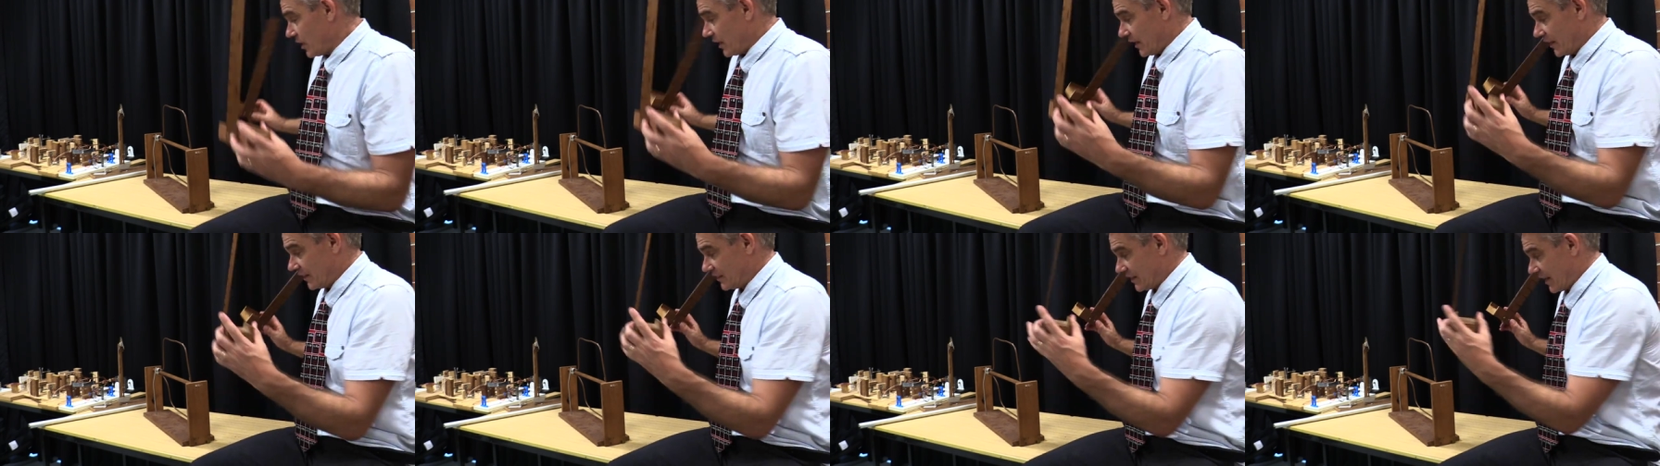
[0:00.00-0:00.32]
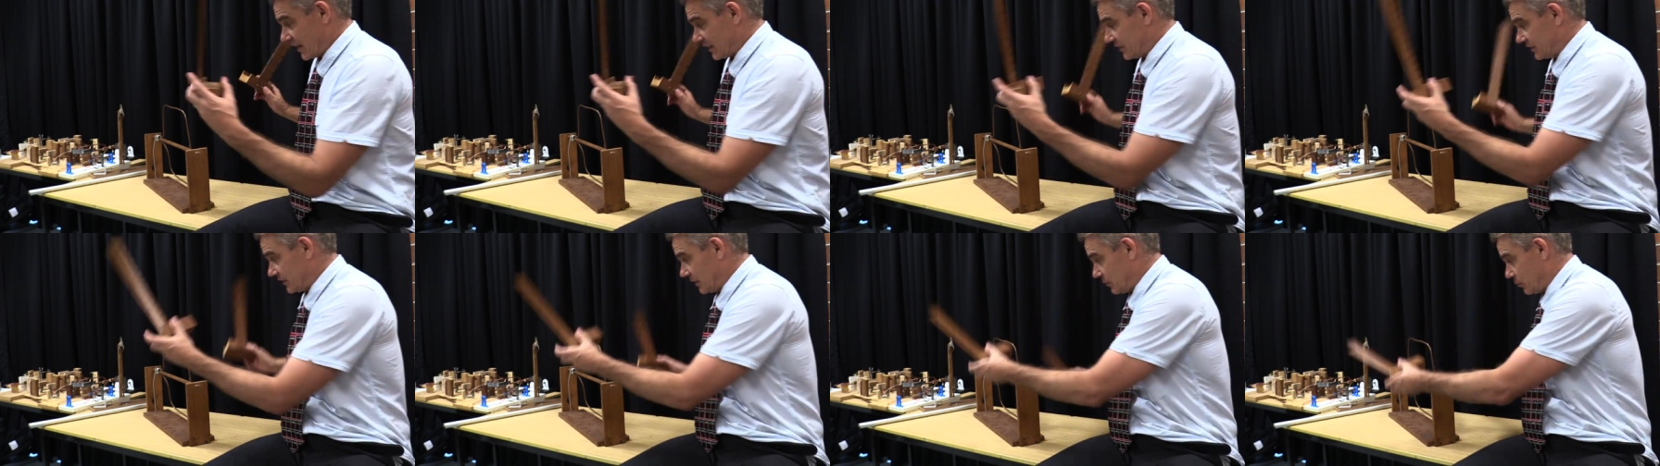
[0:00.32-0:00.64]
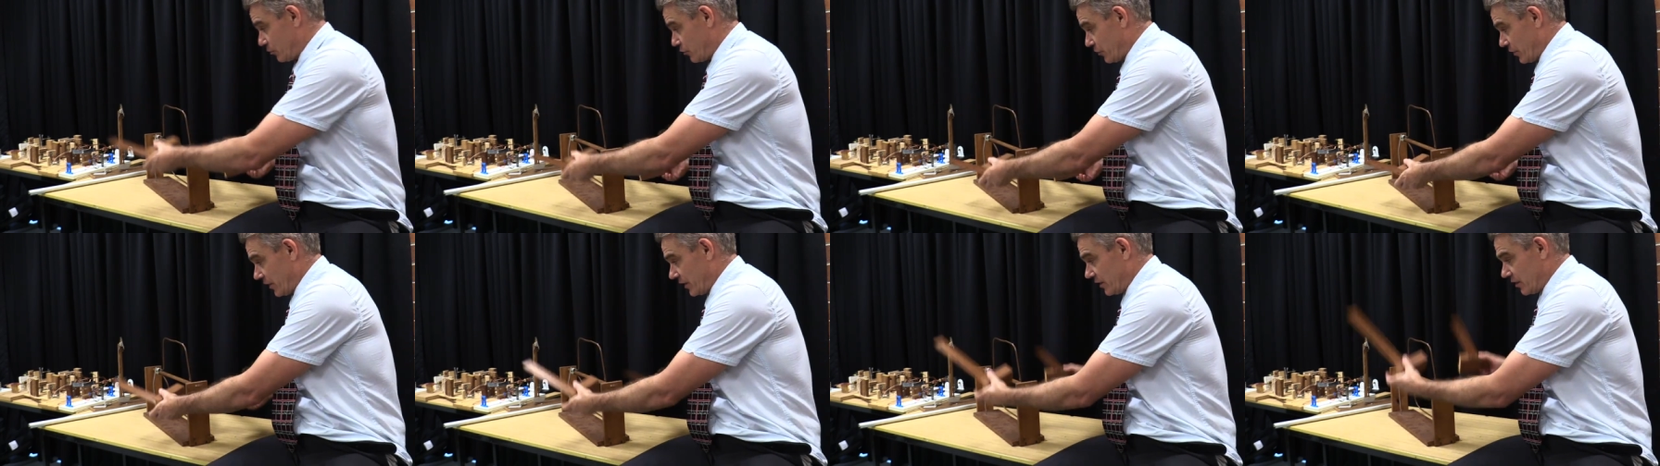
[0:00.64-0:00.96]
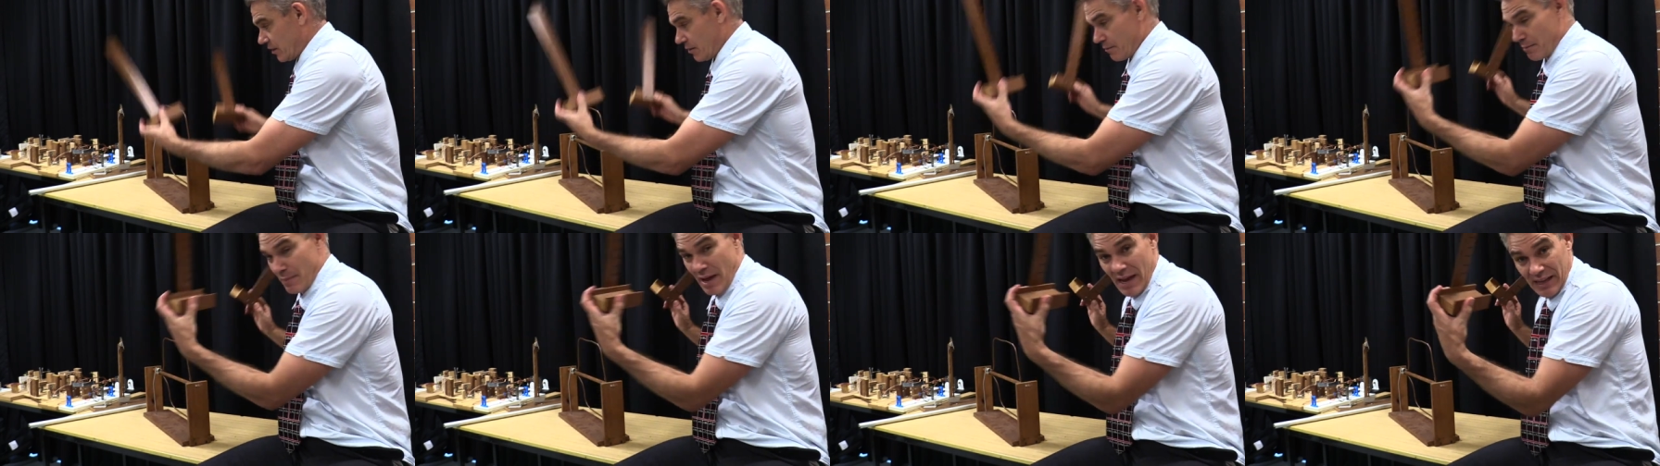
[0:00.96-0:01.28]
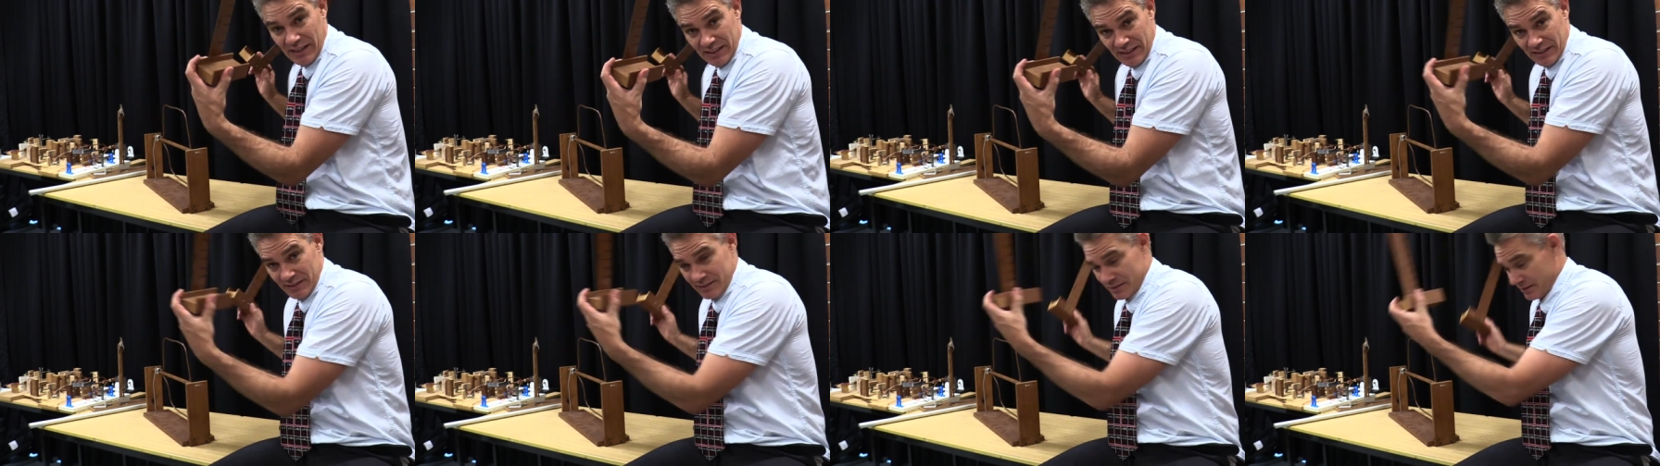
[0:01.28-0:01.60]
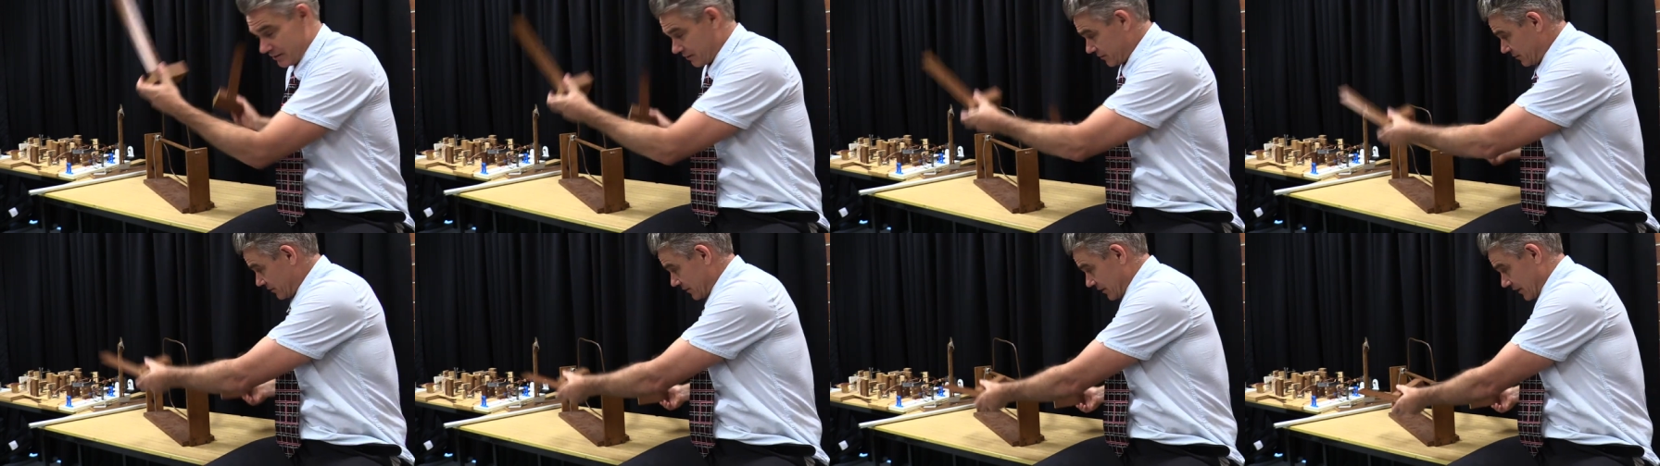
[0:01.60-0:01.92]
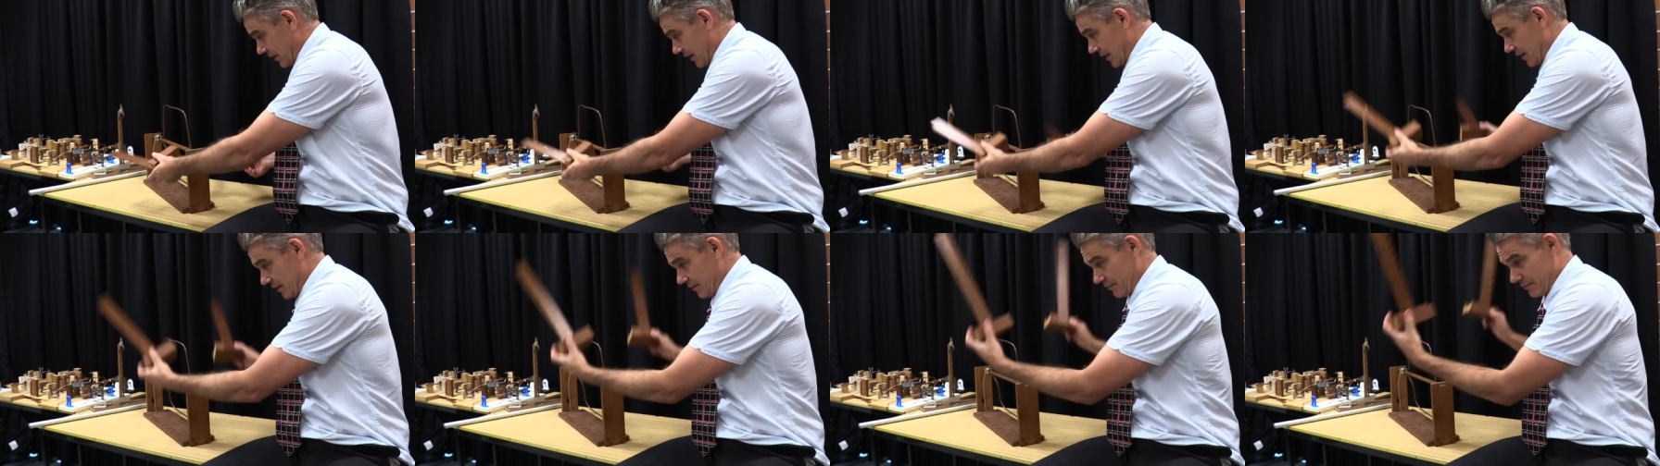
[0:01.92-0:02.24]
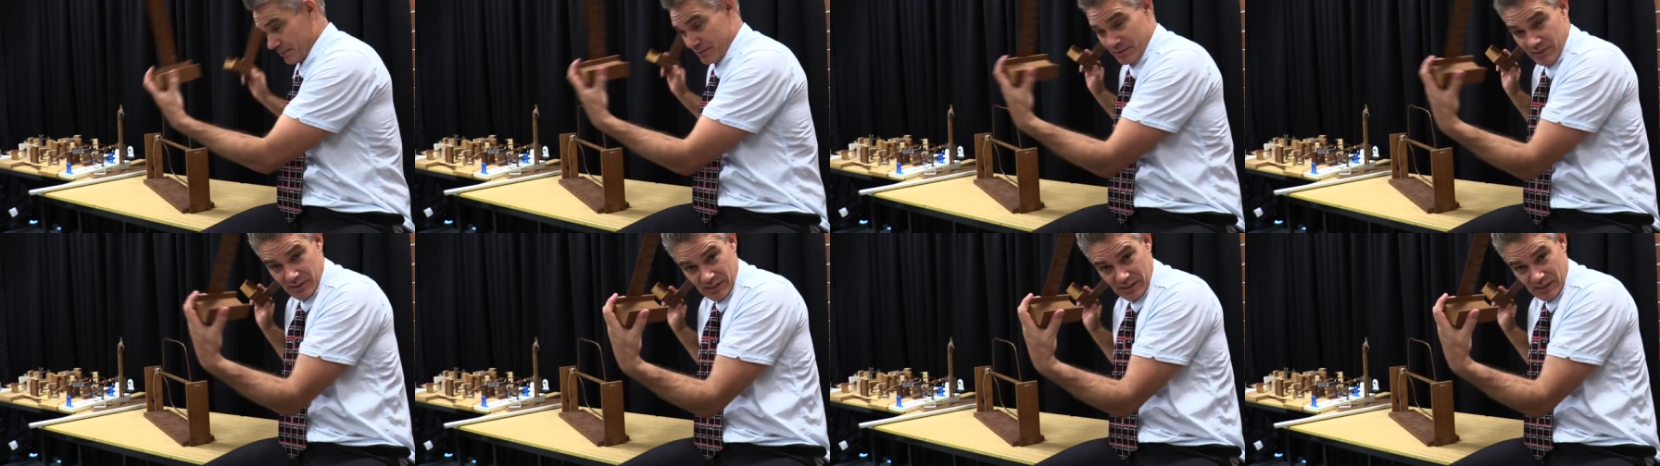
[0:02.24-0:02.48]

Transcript: is actually bring the magnets, okay?